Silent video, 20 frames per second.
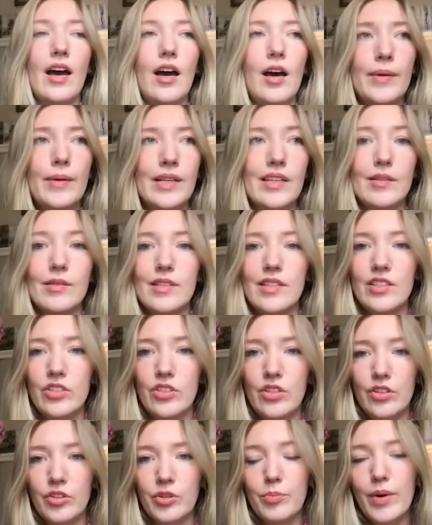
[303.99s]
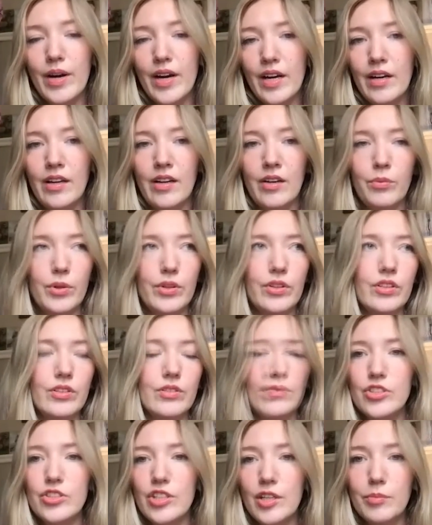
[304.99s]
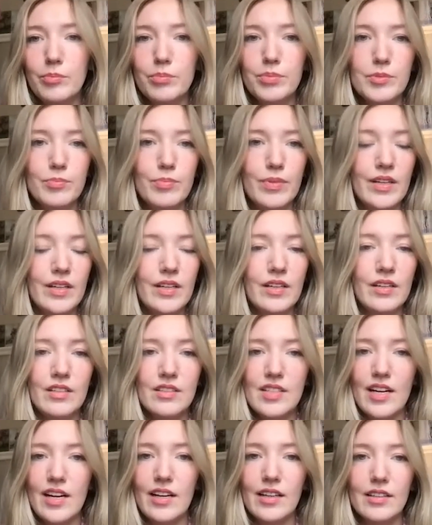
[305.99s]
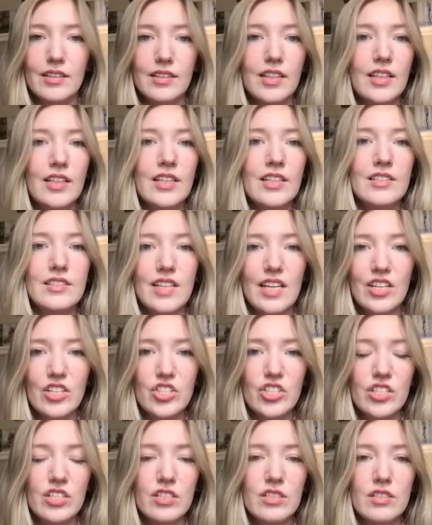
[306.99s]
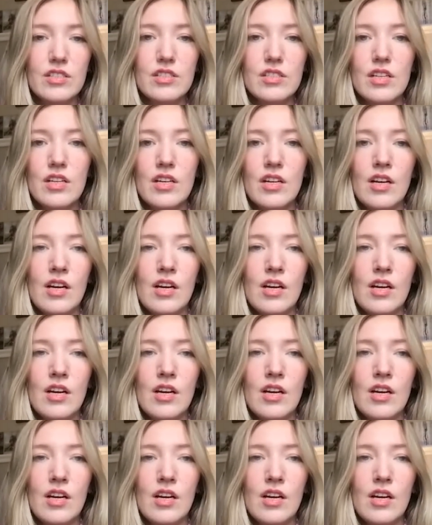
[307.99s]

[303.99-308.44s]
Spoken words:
and continued under Biden with the chips ban and tech sanctions.